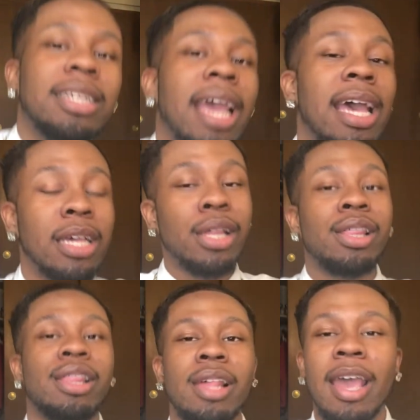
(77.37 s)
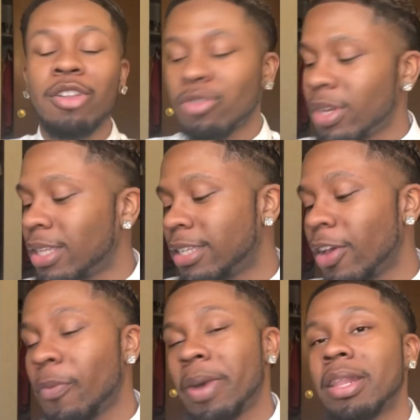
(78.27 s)
Yes, as you can
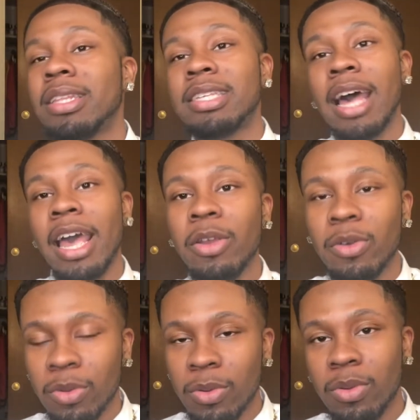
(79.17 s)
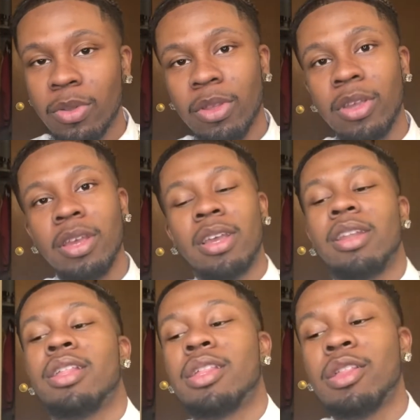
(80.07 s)
tell by the title,
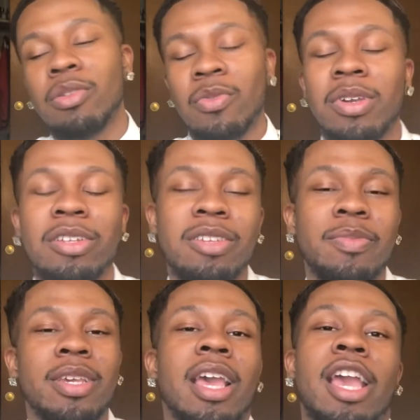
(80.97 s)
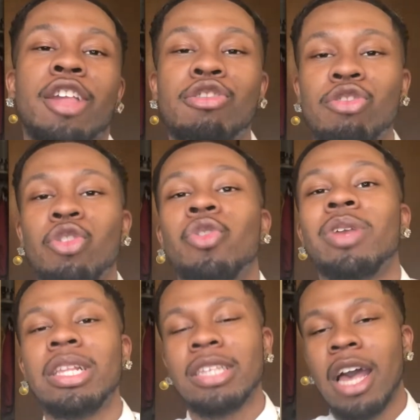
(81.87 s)
this is going to be a
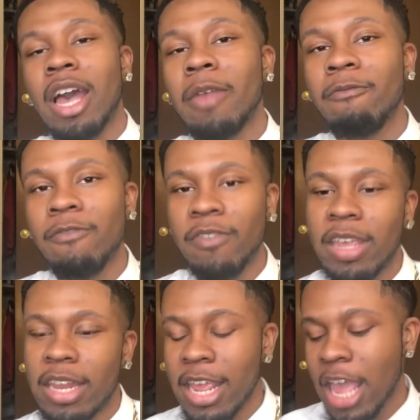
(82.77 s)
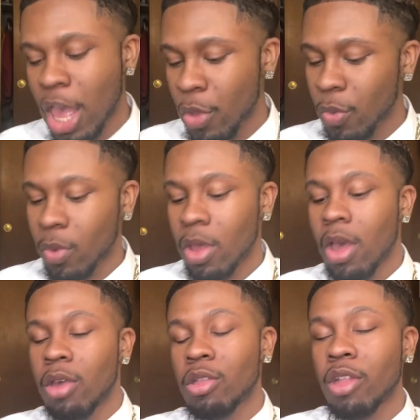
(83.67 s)
story time video.
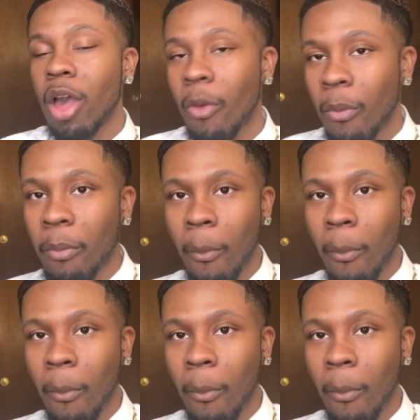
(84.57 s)
So,